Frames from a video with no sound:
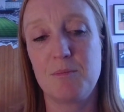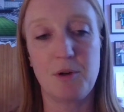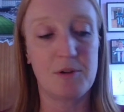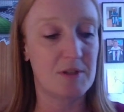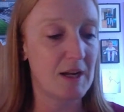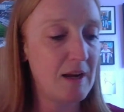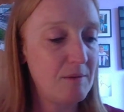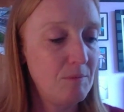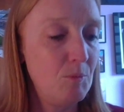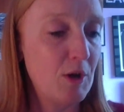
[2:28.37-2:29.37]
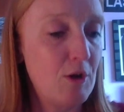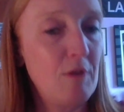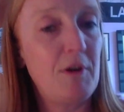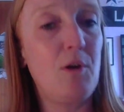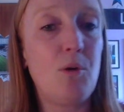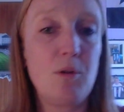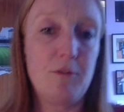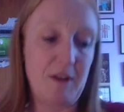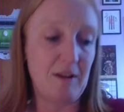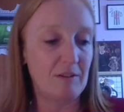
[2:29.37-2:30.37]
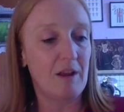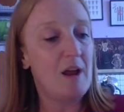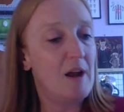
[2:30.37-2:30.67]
But again, we can cover all of this.